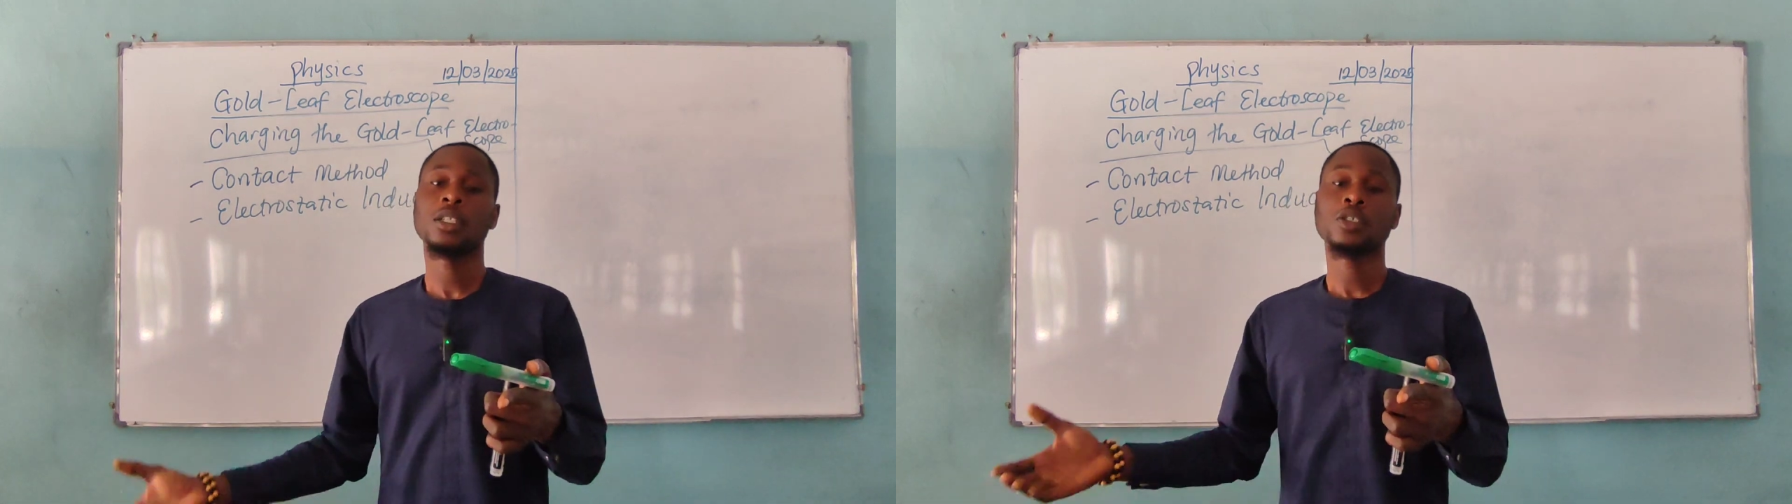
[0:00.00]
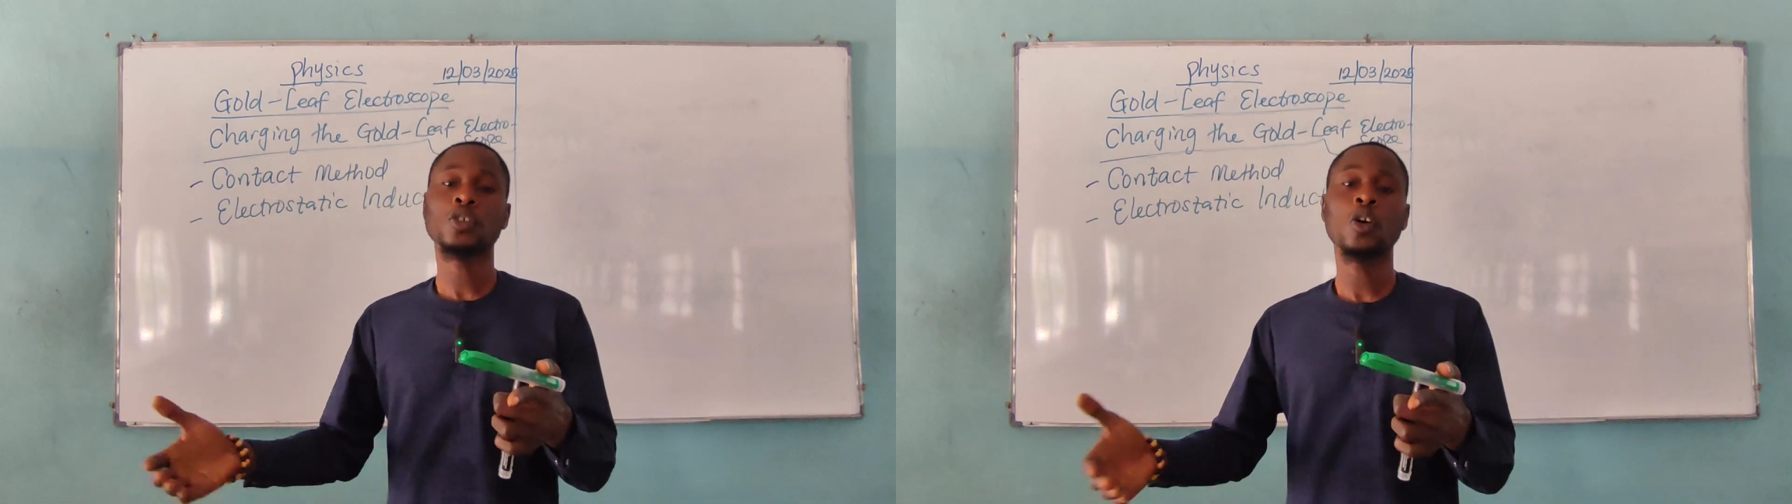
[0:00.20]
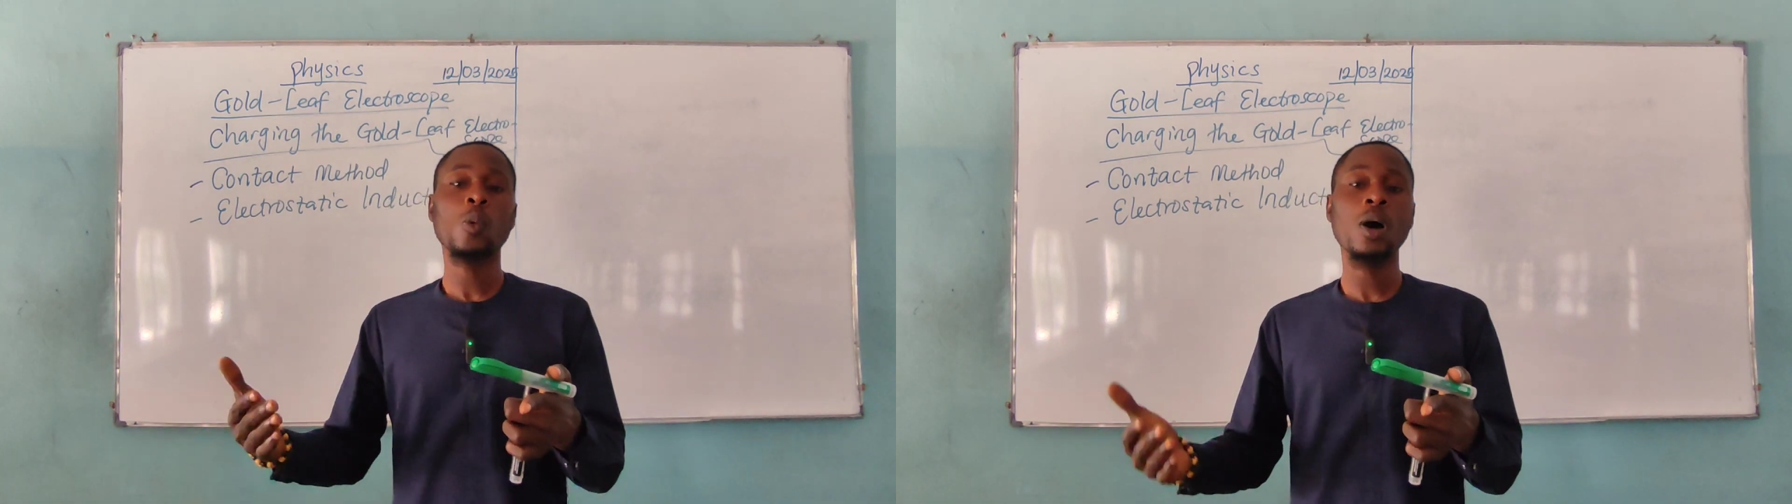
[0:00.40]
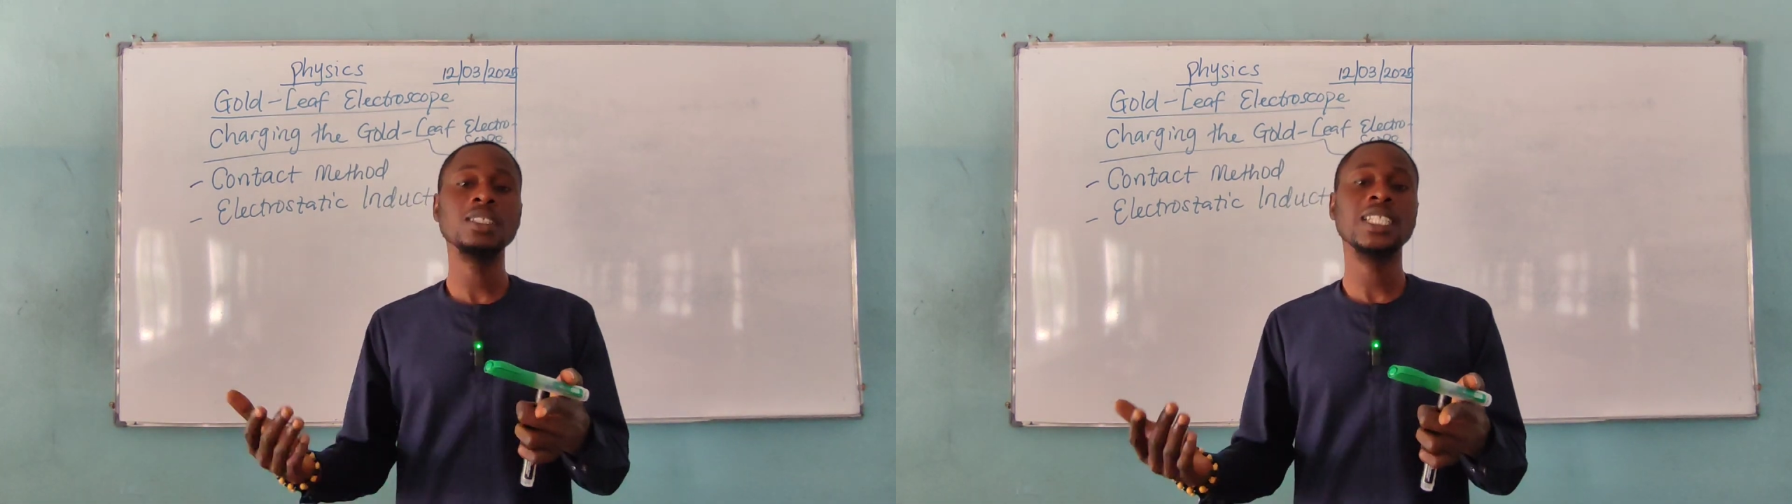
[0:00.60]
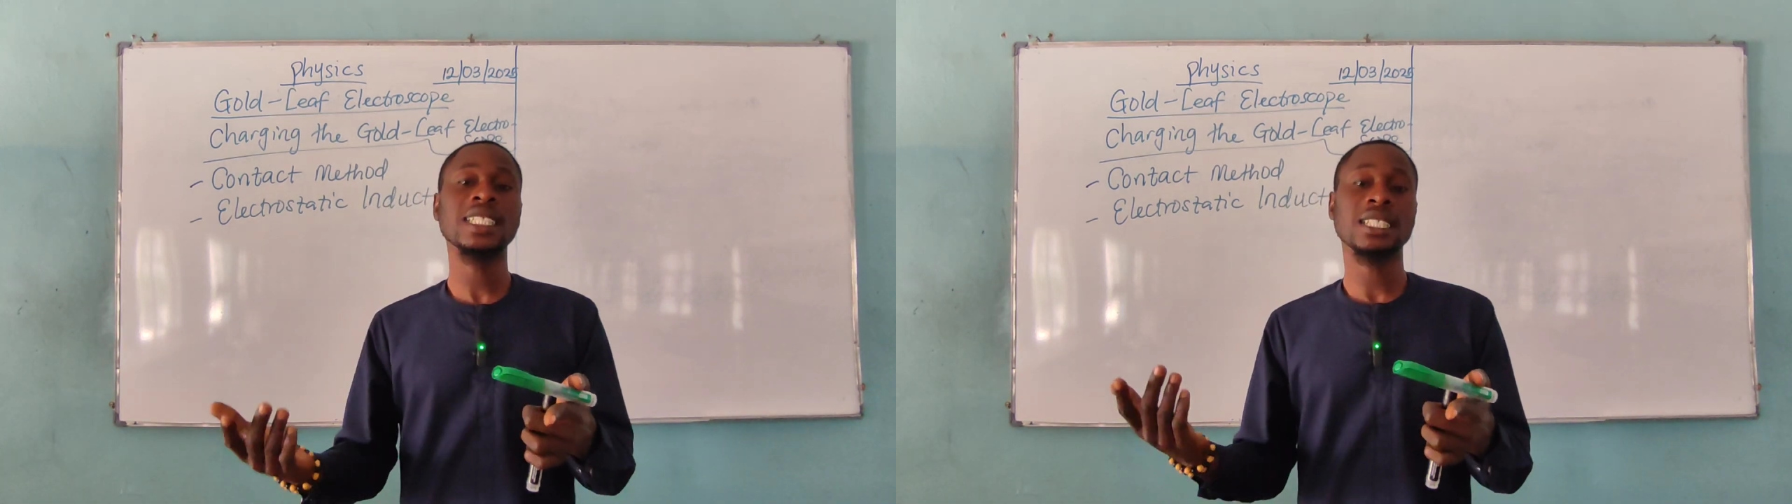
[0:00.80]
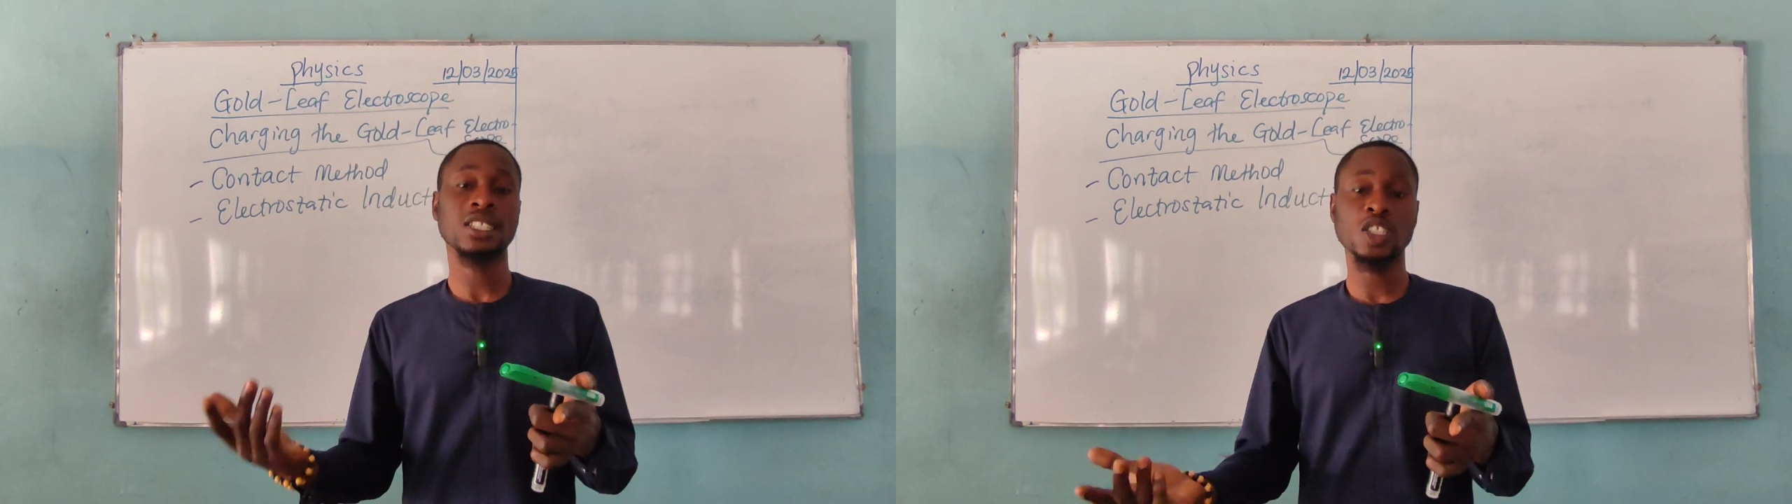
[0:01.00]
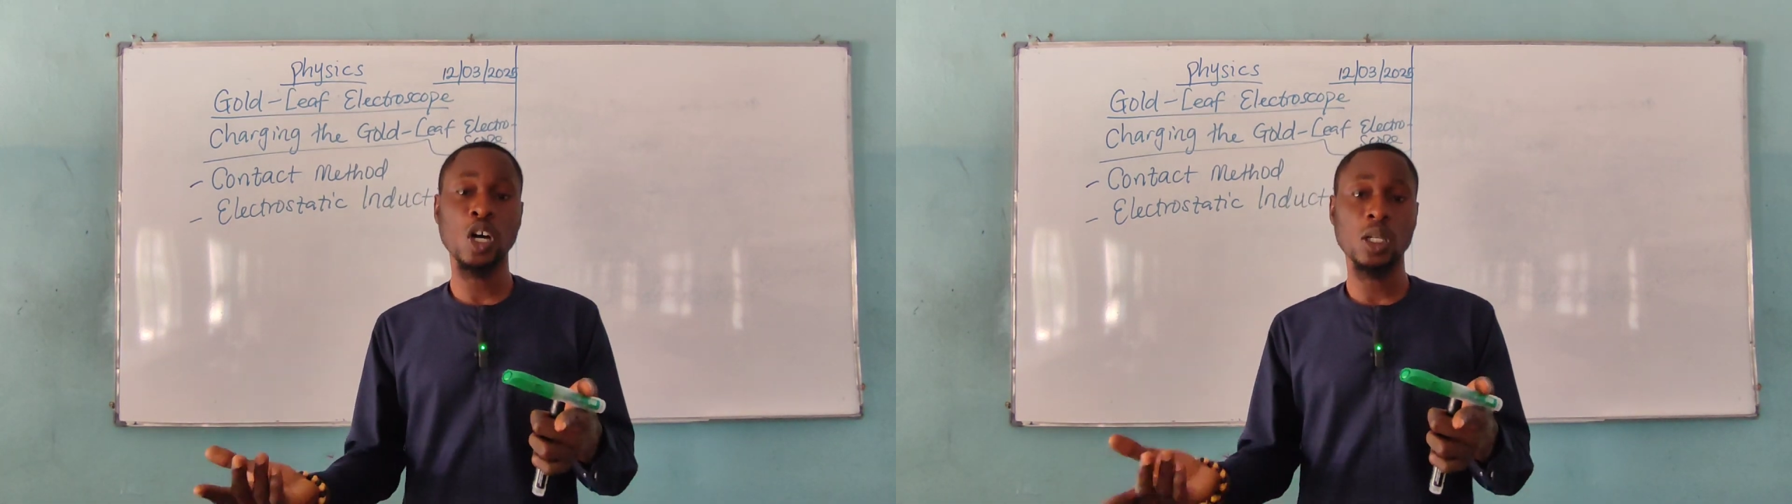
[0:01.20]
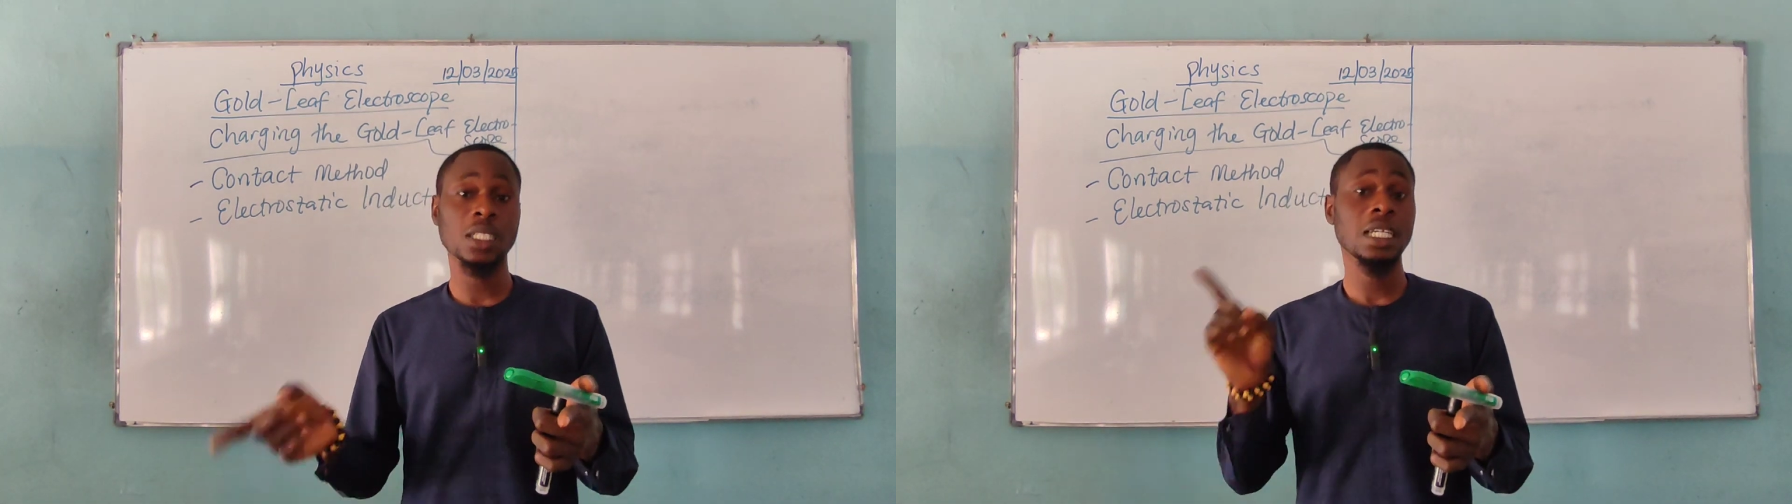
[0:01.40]
So once that is
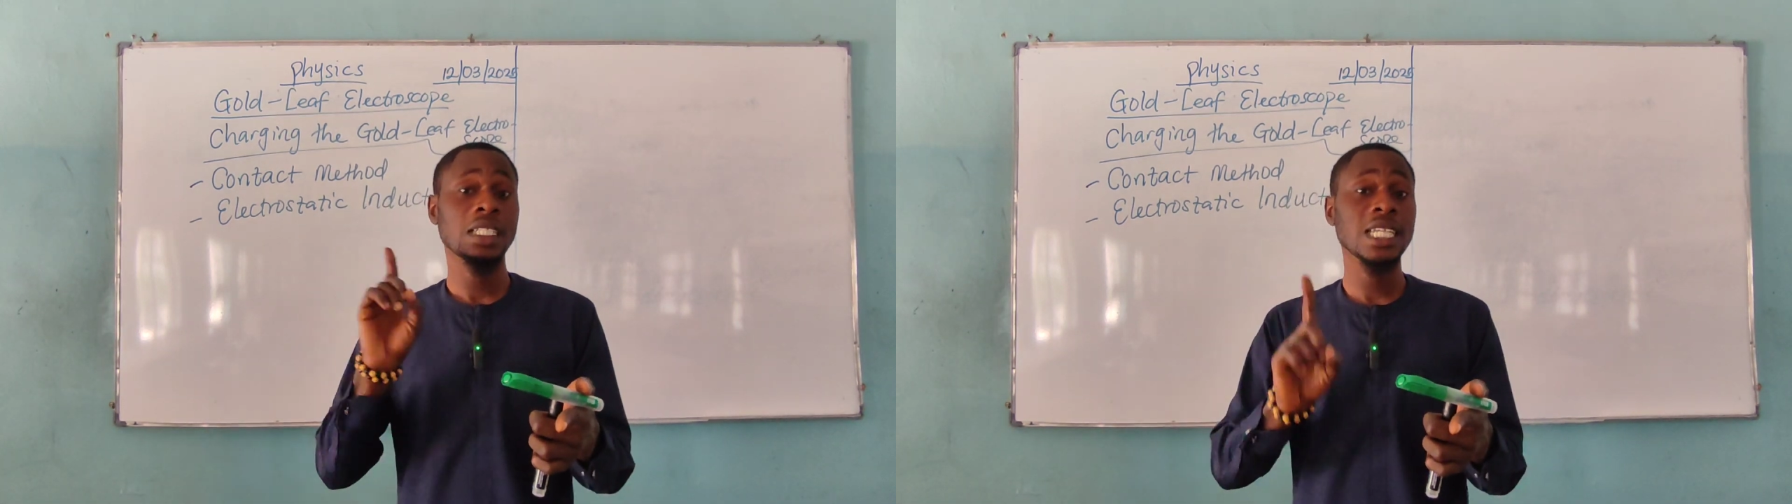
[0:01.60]
done,